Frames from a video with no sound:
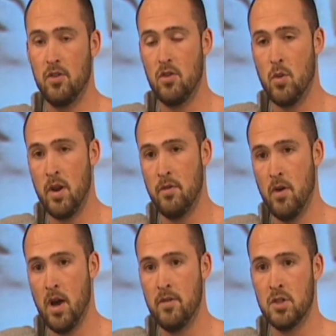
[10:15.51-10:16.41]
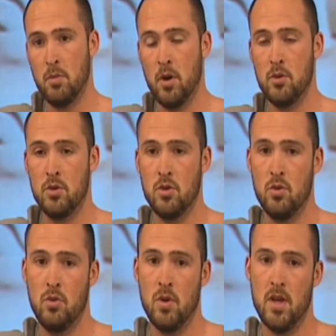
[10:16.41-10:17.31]
25 as opposed
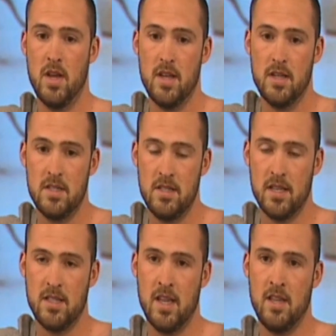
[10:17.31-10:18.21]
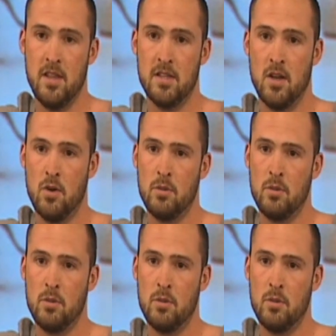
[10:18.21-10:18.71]
to 16 years old.